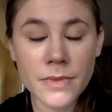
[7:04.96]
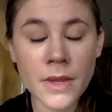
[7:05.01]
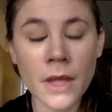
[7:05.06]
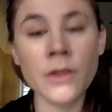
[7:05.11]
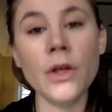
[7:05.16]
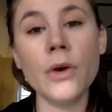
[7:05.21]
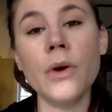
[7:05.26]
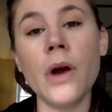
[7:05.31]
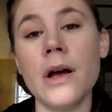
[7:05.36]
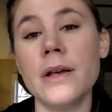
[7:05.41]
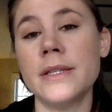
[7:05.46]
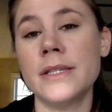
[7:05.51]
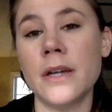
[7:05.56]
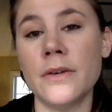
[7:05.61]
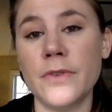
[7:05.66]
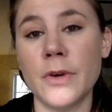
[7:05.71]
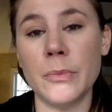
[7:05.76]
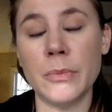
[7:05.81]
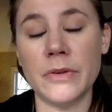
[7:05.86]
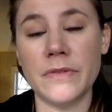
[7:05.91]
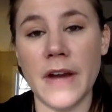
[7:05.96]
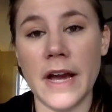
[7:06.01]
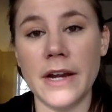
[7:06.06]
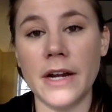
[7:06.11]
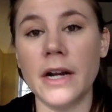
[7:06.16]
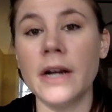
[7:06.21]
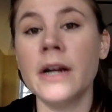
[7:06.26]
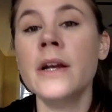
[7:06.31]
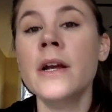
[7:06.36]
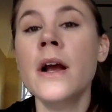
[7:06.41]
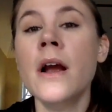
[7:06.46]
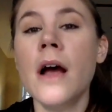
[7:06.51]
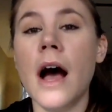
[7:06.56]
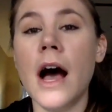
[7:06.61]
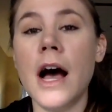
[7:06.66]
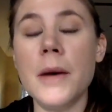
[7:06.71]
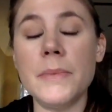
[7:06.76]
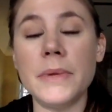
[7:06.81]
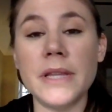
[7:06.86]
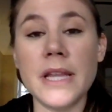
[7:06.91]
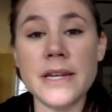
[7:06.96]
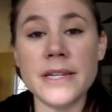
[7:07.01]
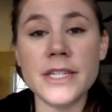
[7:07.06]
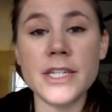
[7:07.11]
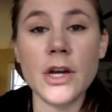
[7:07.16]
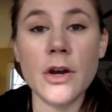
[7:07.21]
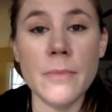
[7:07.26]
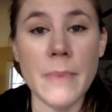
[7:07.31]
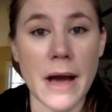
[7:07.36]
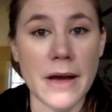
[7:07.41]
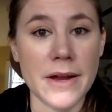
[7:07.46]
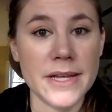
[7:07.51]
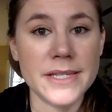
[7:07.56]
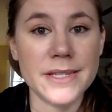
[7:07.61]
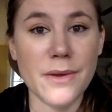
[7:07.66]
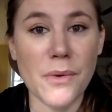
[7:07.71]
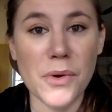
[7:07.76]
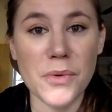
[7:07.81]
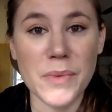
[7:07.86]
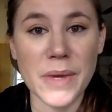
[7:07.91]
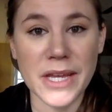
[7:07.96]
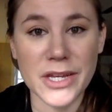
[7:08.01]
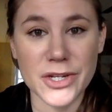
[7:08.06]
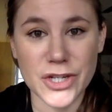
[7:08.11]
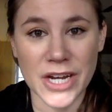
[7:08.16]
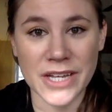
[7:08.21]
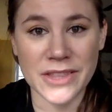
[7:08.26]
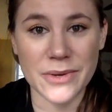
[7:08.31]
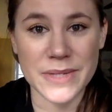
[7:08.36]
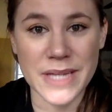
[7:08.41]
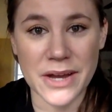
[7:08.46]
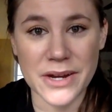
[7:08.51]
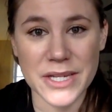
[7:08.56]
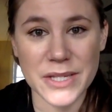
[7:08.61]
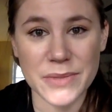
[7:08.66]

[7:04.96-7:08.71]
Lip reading: low-cost cell phone provider, let us know about it so that we can check those out as